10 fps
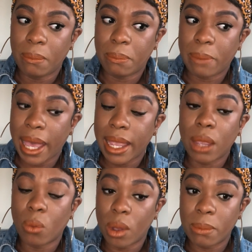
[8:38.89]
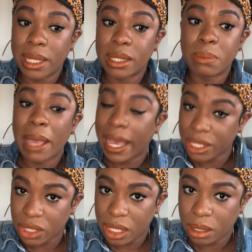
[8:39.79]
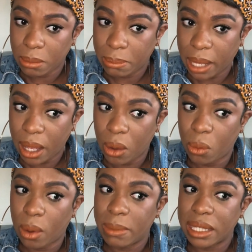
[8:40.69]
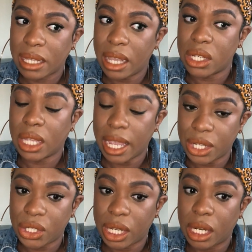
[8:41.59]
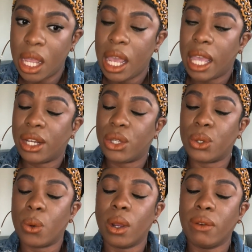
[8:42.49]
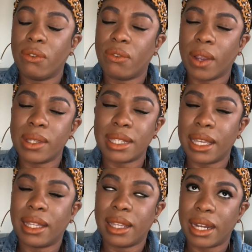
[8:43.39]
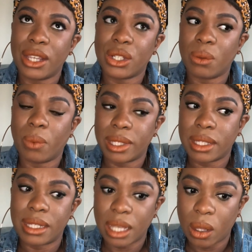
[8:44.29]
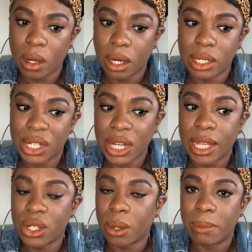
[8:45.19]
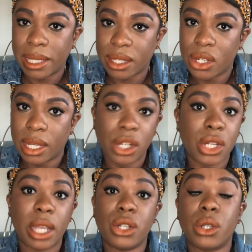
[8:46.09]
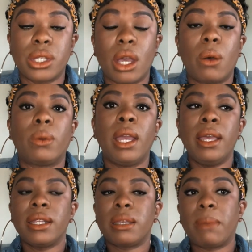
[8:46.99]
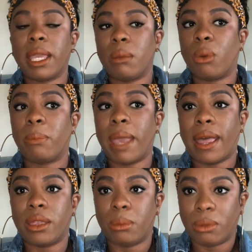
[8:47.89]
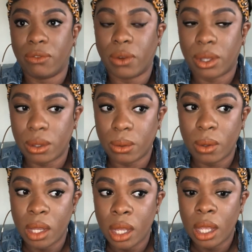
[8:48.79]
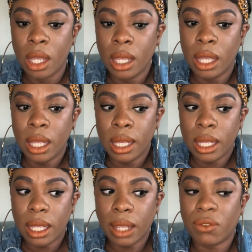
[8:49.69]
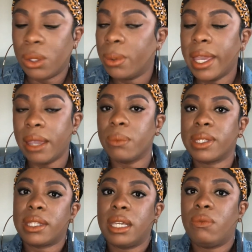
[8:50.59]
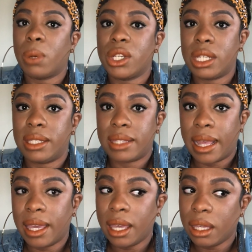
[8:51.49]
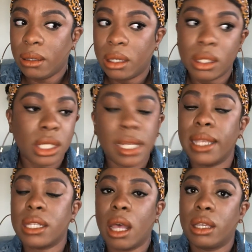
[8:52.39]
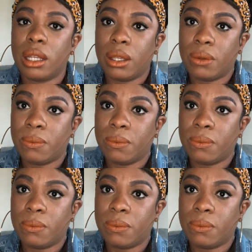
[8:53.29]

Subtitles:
by a woman's passion, by a woman's education, and your first inclination was to tell her to change her messaging and change her tone to make it more palatable for you. If you can't receive what she's saying, she ain't talking to you.